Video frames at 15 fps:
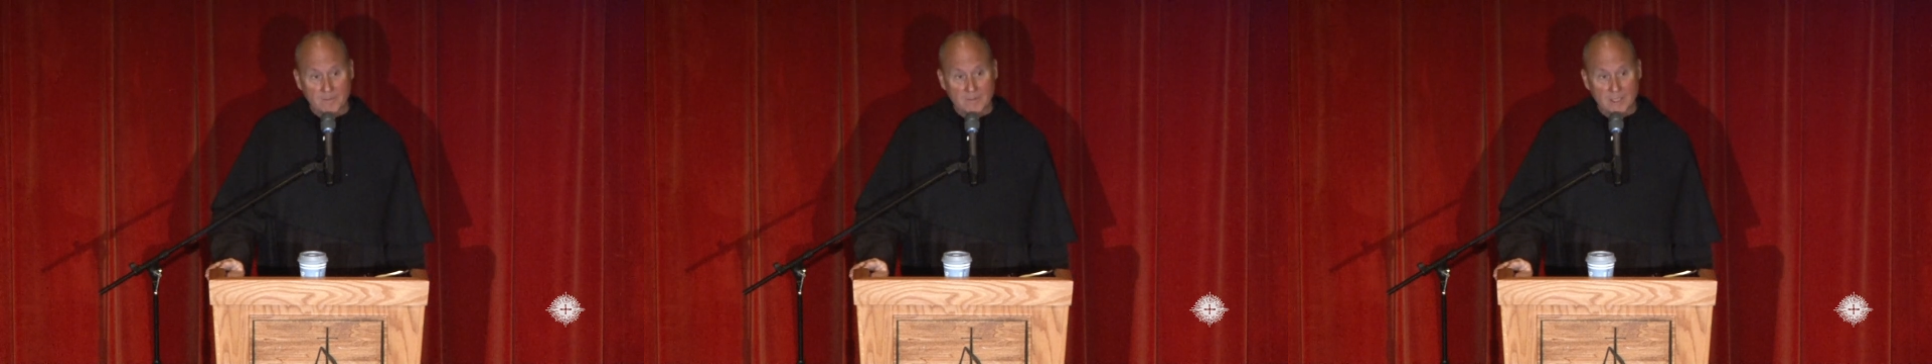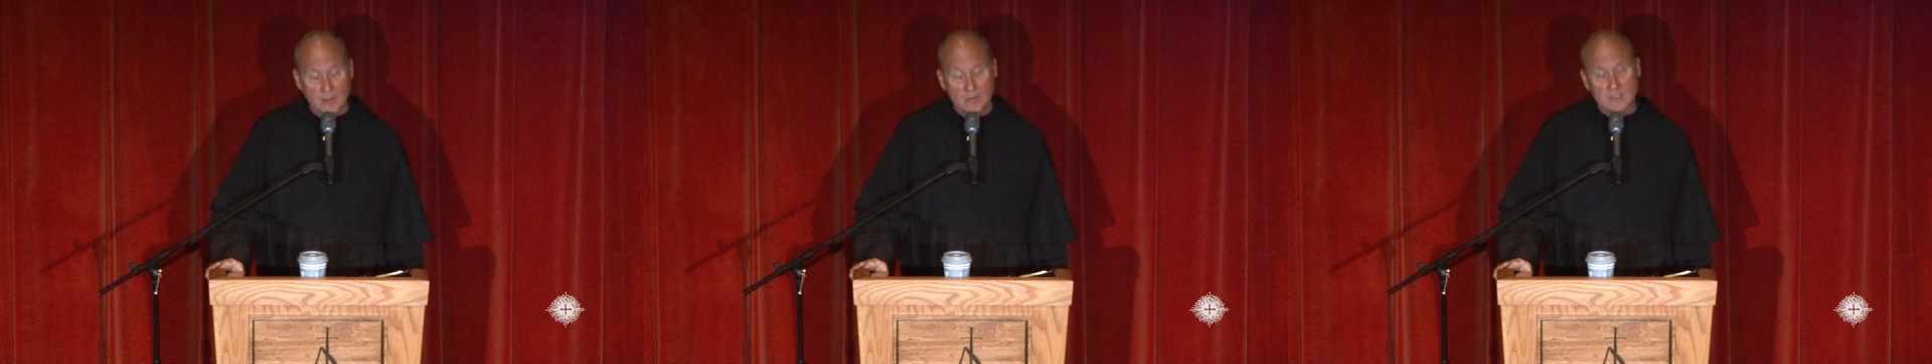
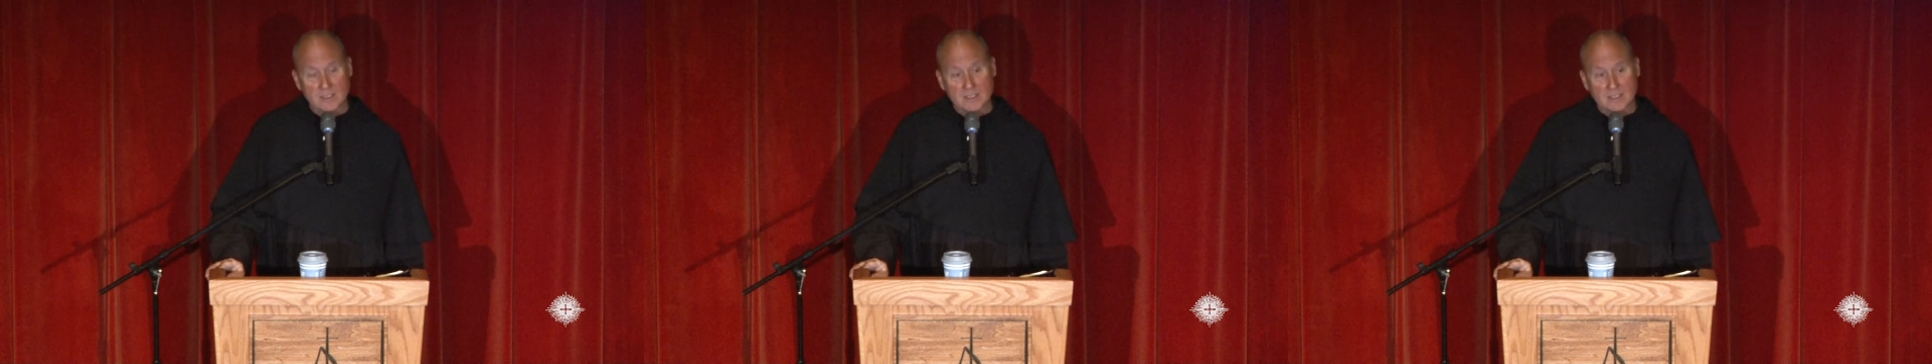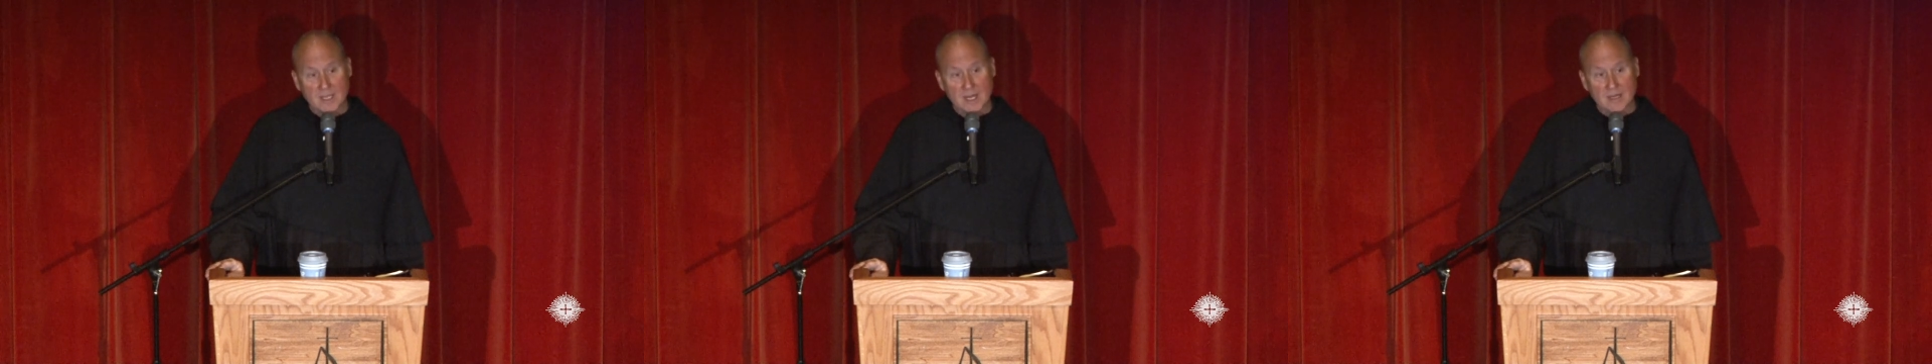And it was
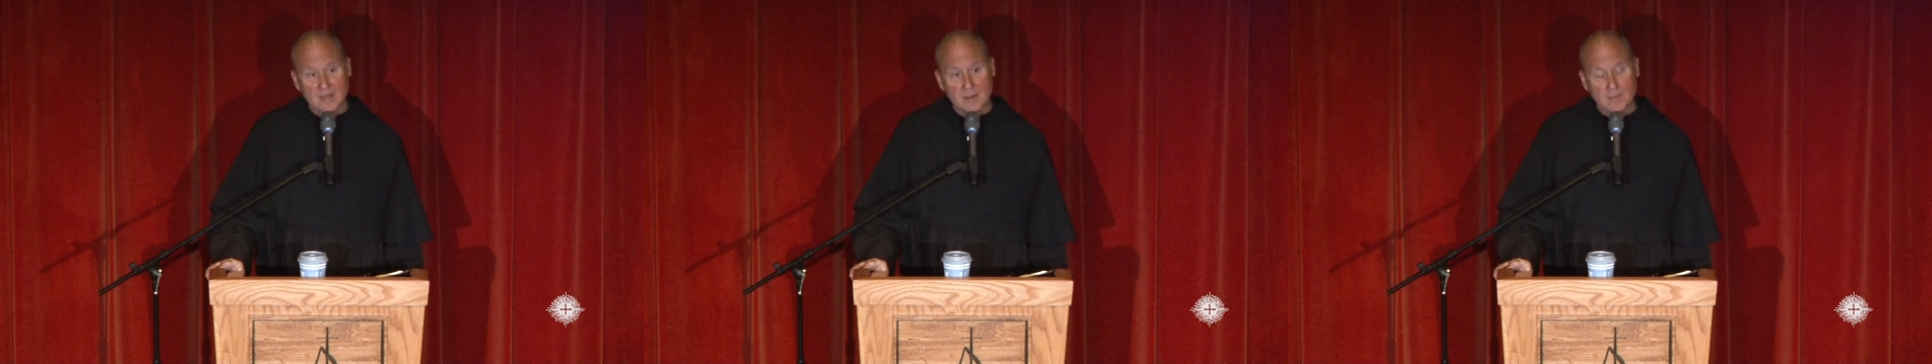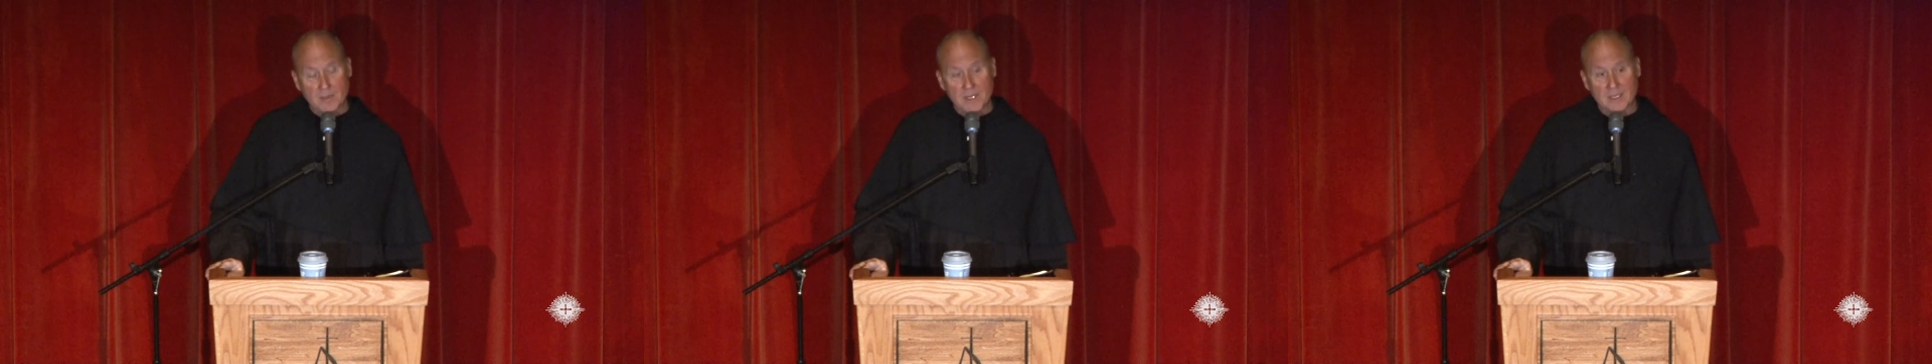a sign of
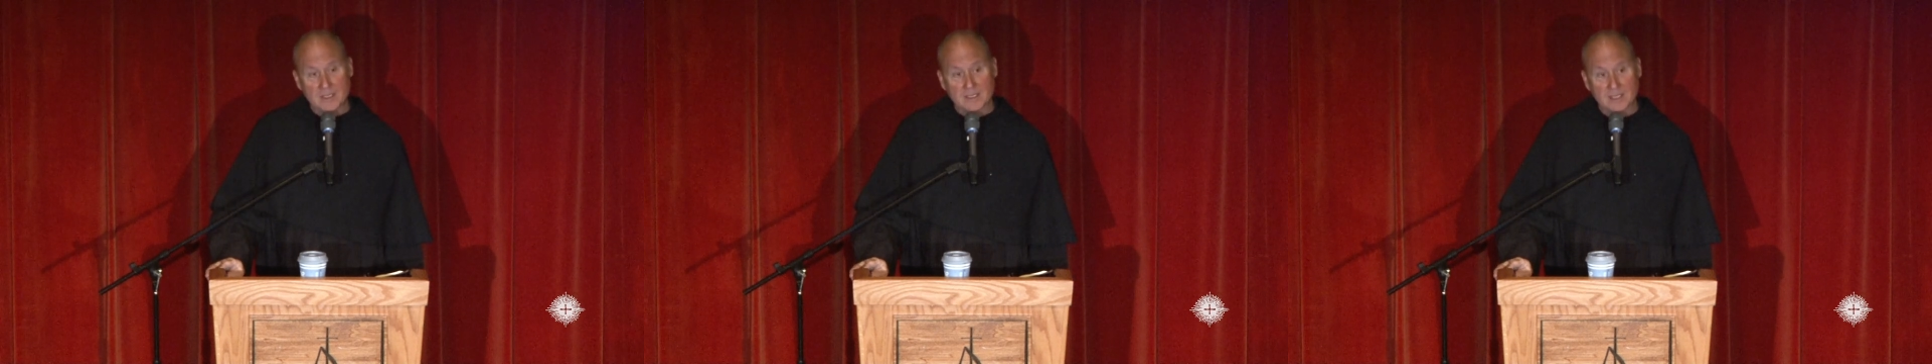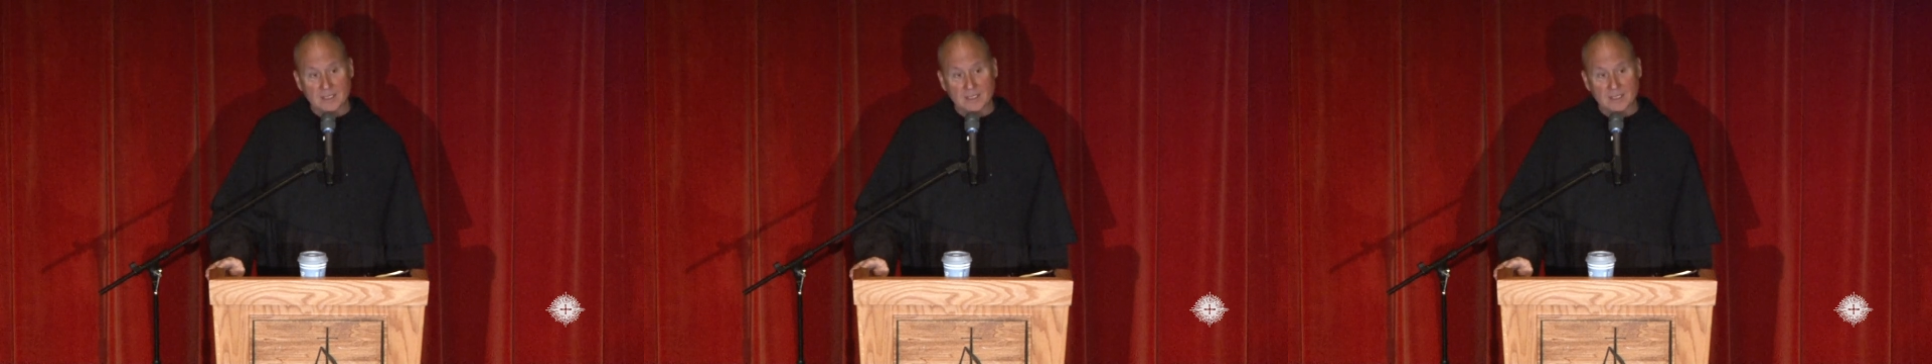the peace.